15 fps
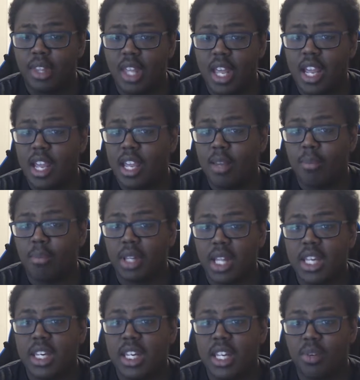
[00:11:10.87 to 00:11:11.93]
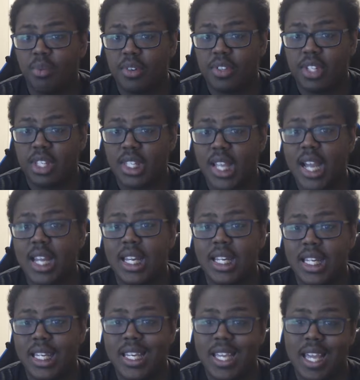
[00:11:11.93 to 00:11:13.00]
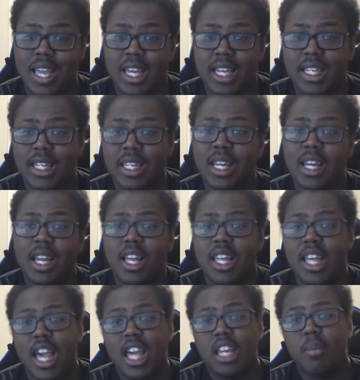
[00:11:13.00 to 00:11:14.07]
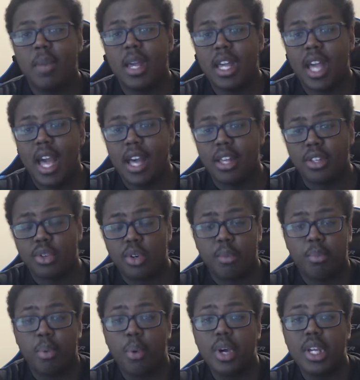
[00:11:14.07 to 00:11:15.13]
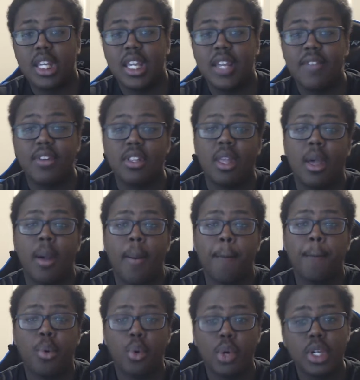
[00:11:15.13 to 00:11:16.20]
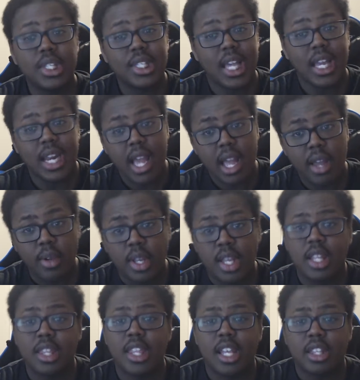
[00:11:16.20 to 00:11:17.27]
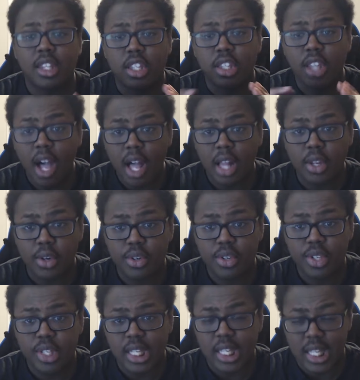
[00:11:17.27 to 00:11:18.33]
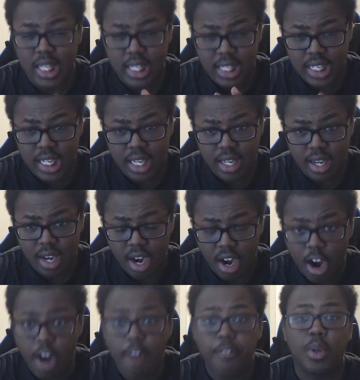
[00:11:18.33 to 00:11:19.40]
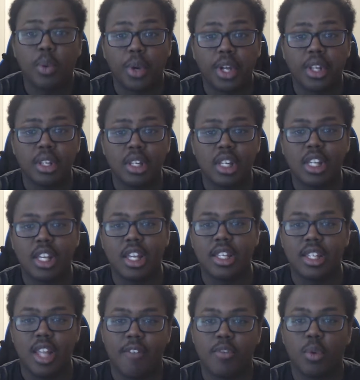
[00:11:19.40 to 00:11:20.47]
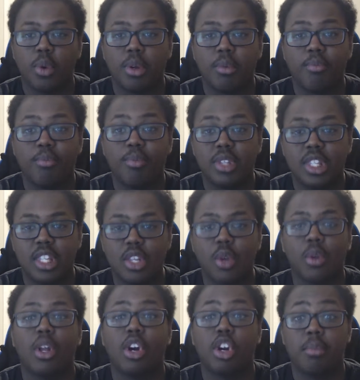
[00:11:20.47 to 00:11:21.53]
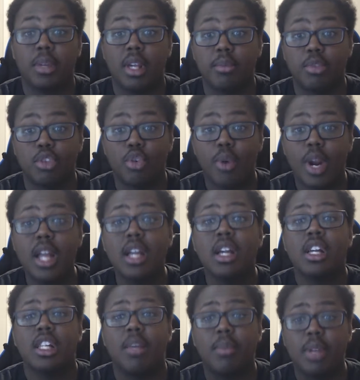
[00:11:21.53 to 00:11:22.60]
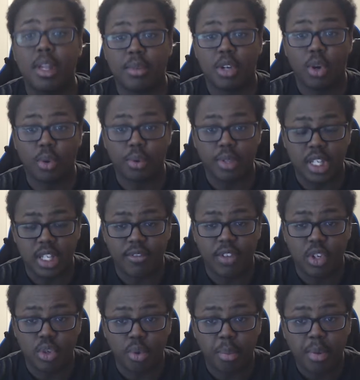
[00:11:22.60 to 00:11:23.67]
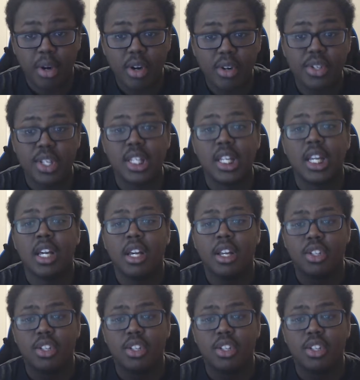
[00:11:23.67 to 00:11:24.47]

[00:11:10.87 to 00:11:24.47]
They blend in with society, and the anime at a certain point even points that out, that the Dollars is indeed everyone, because everyone no longer becomes gray, they become their own individual person.